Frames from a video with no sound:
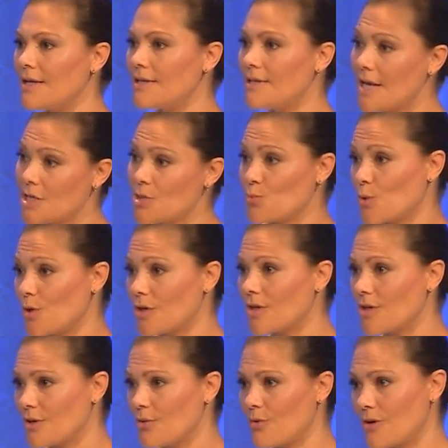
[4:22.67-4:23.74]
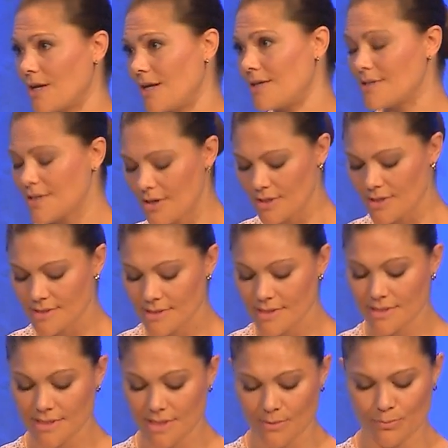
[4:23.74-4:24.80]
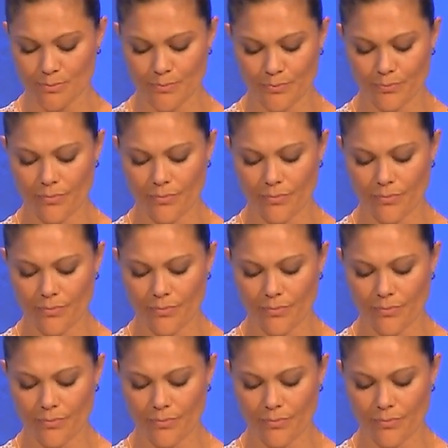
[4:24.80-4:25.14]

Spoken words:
network or a system.